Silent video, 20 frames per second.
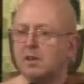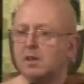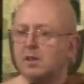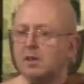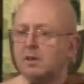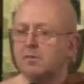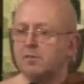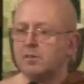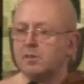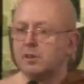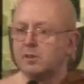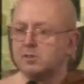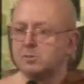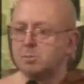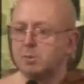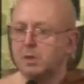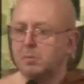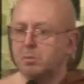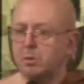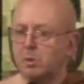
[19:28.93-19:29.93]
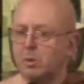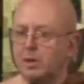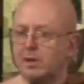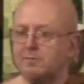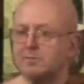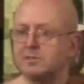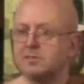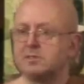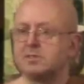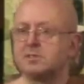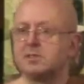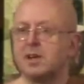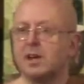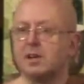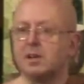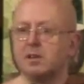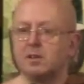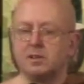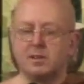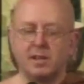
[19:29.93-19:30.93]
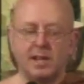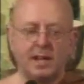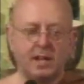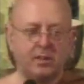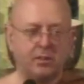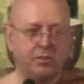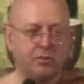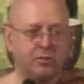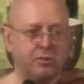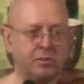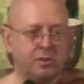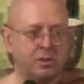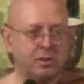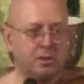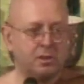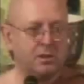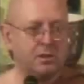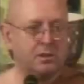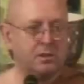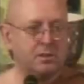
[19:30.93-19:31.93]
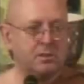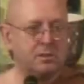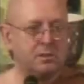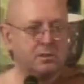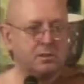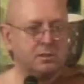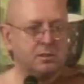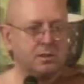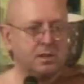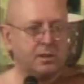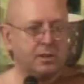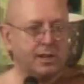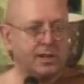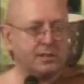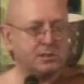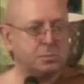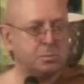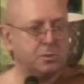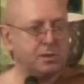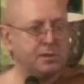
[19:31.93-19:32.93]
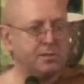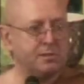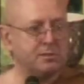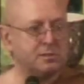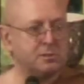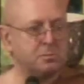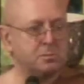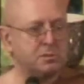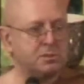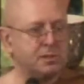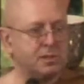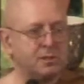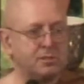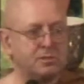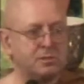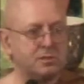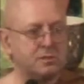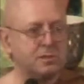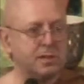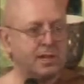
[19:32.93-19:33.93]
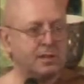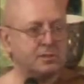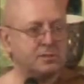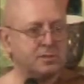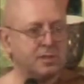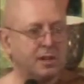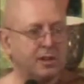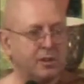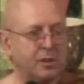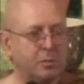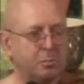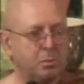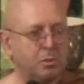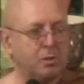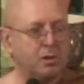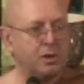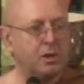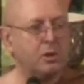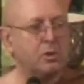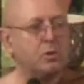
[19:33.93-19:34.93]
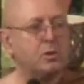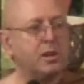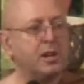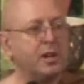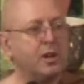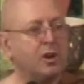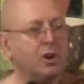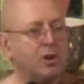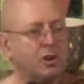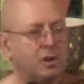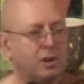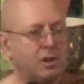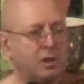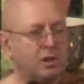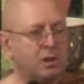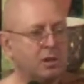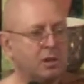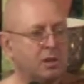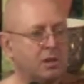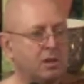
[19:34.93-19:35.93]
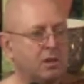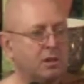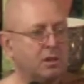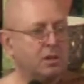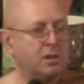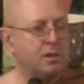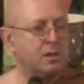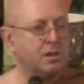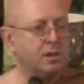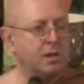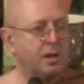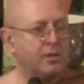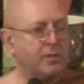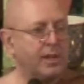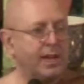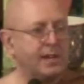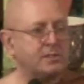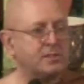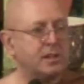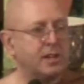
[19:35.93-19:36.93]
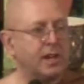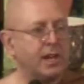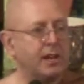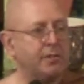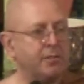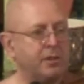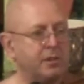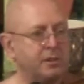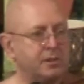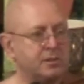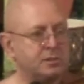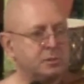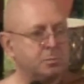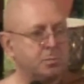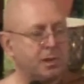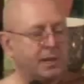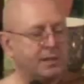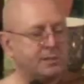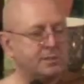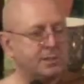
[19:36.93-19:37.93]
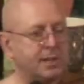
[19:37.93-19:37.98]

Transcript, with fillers: For those people who have sudden deaths, they experience themselves just outside of their body looking on. And that's an evidence base.